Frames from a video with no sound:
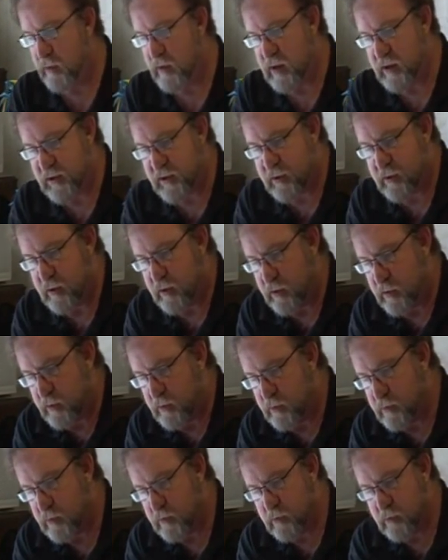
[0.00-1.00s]
And that's the
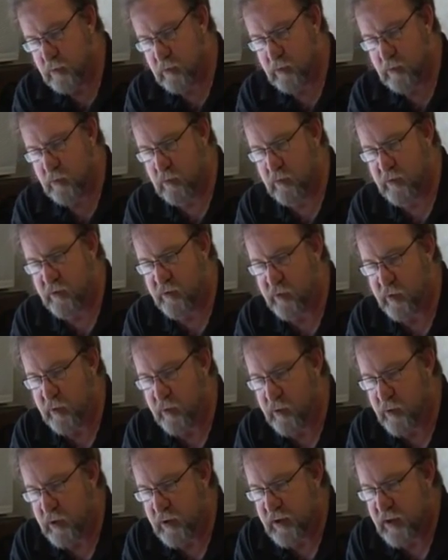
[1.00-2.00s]

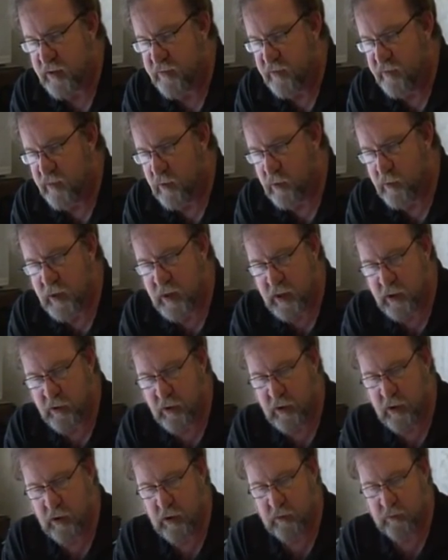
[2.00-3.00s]
3.7 volt
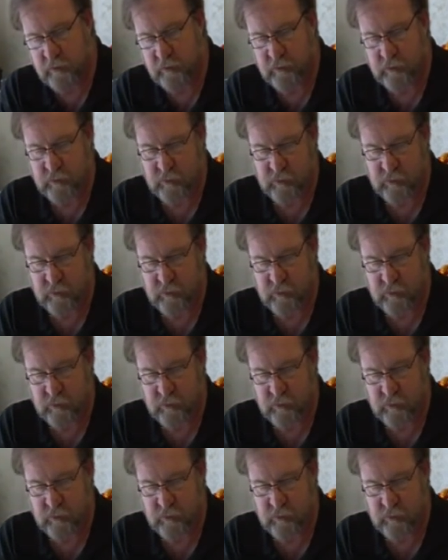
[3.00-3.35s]
battery.